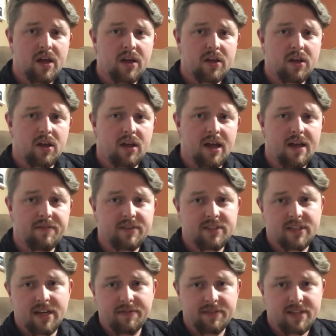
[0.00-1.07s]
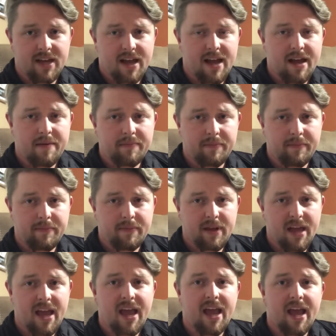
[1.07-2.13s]
y'all have a safe time
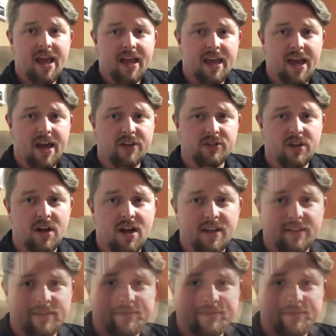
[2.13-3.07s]
and cache on.